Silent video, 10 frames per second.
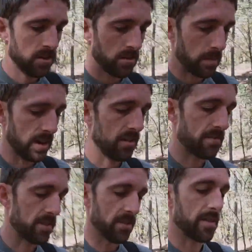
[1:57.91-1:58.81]
but
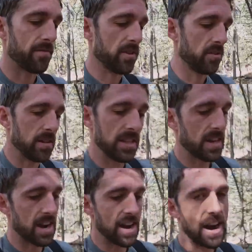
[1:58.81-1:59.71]
for the filming that
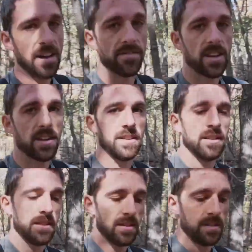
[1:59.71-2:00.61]
I have done,
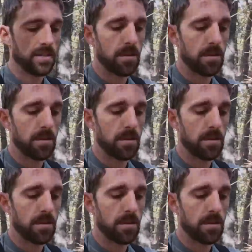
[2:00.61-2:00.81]
the